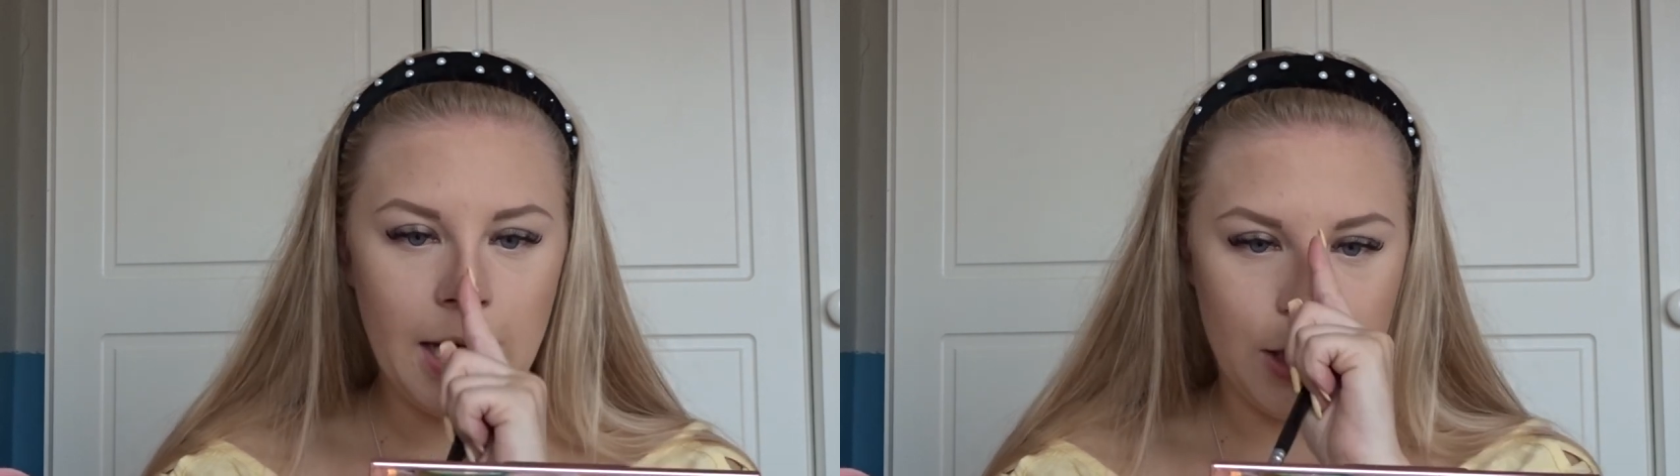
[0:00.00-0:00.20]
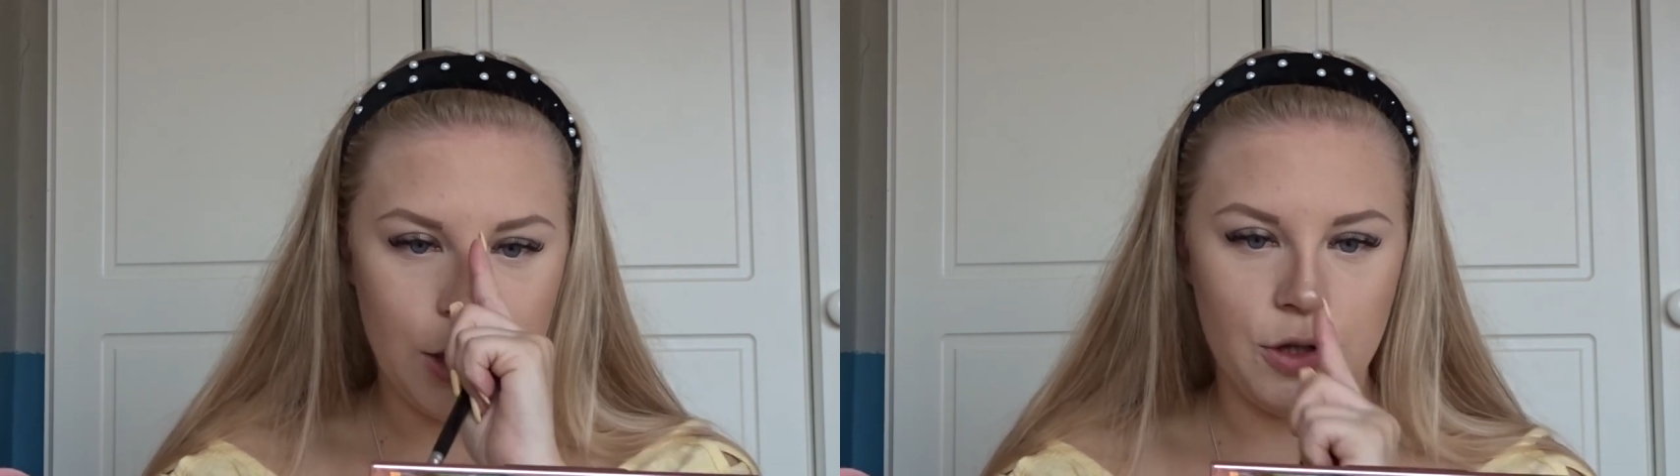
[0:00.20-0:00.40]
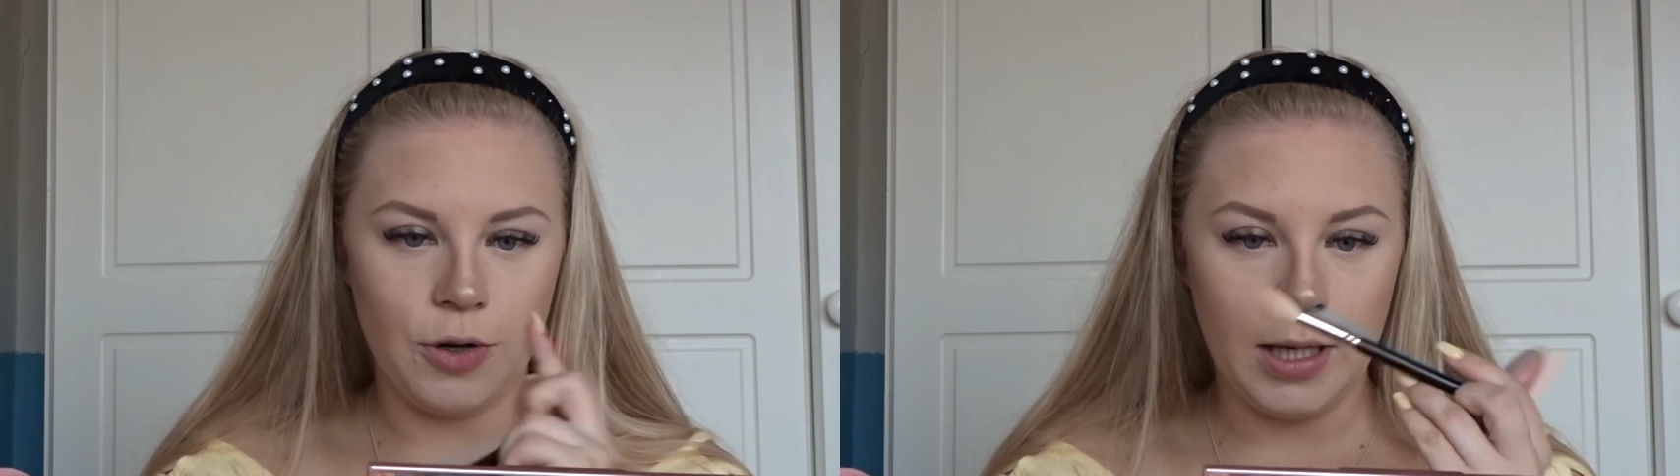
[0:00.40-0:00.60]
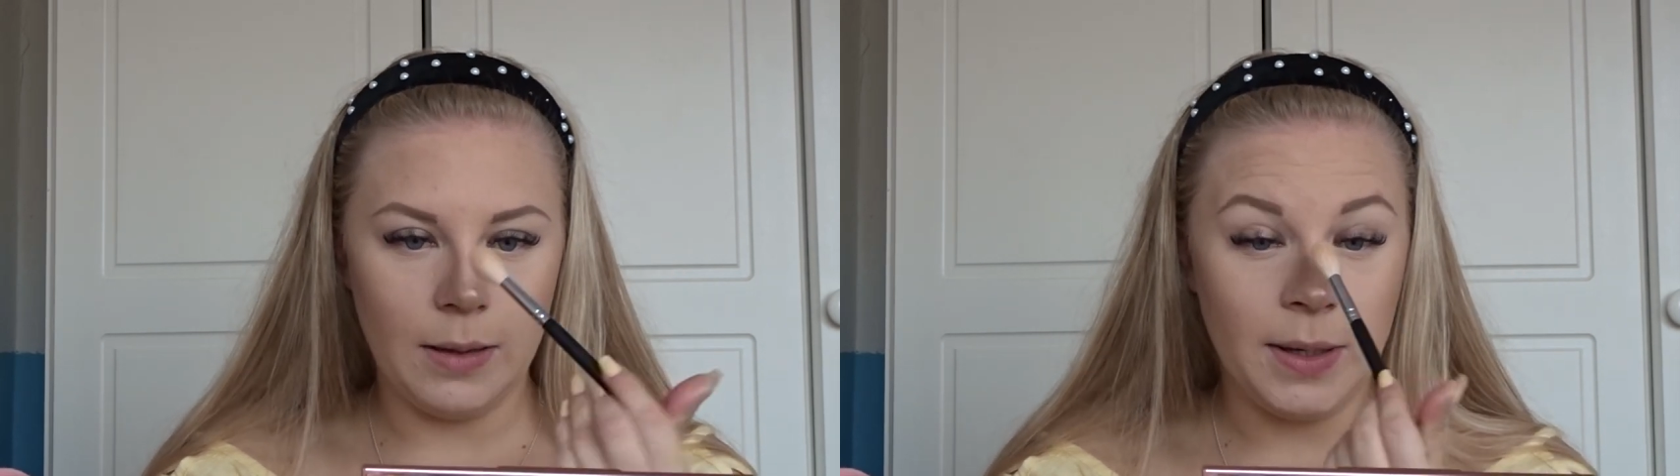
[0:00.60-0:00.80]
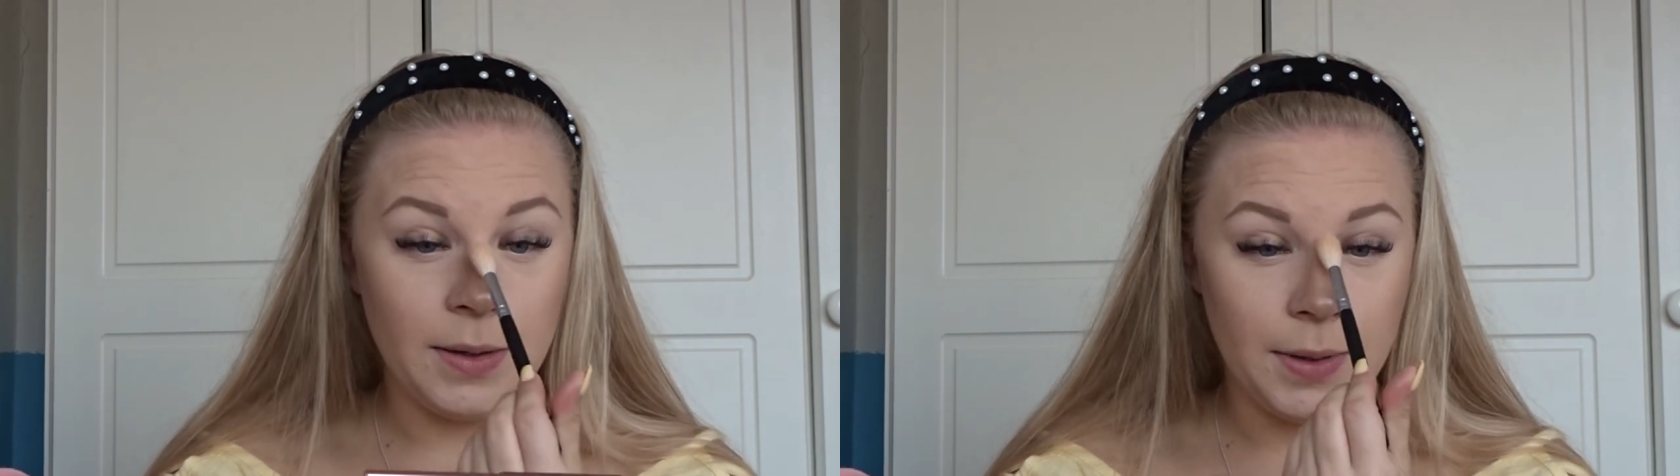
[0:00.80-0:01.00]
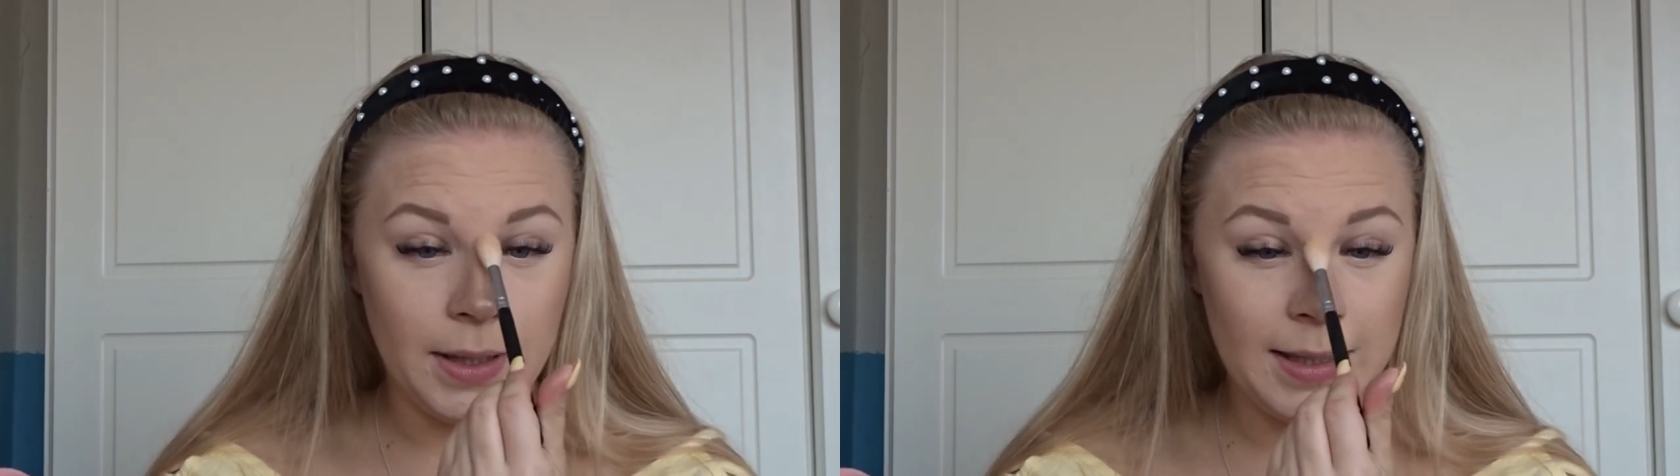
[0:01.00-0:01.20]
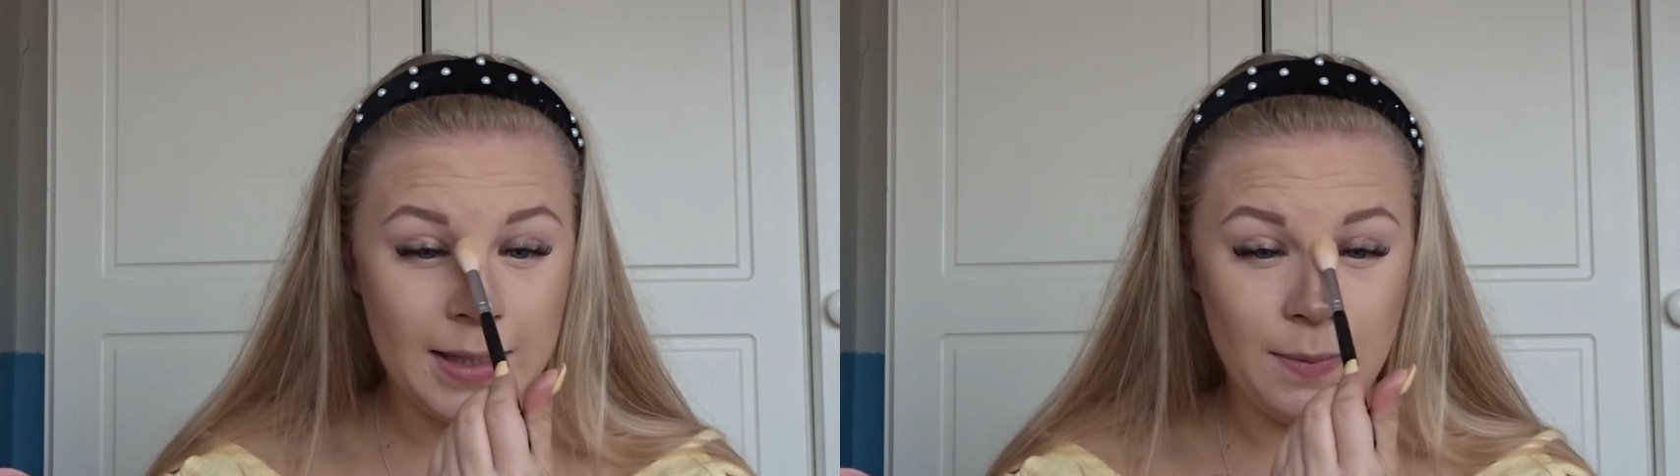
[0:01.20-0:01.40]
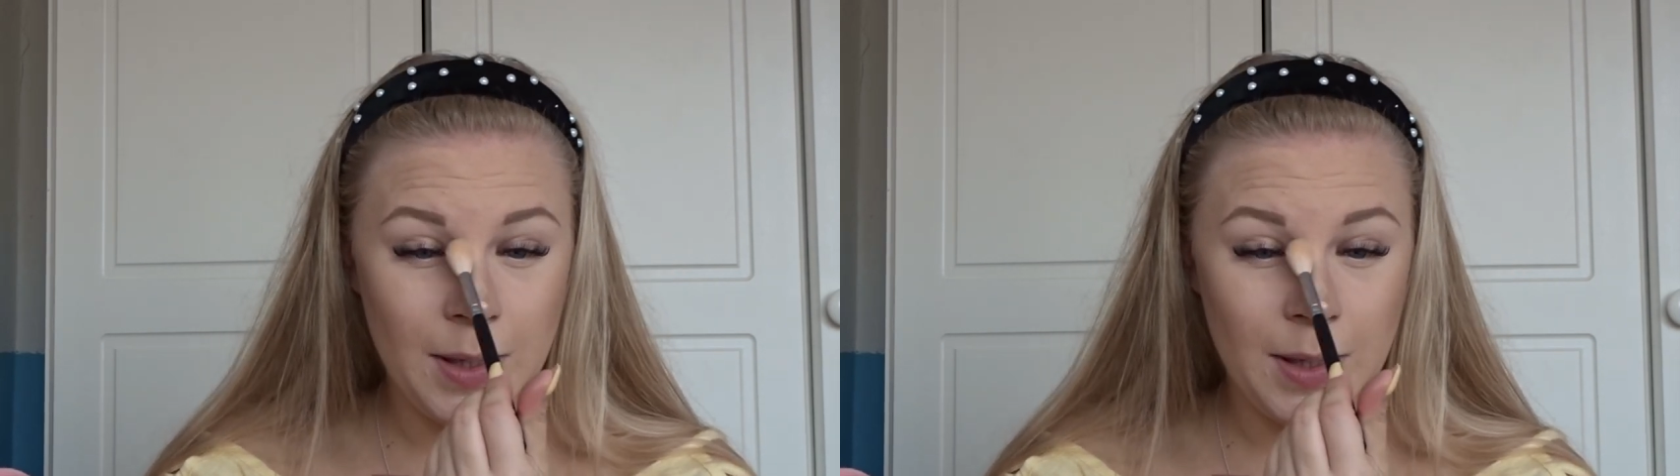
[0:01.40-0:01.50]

and straight in the middle. And then some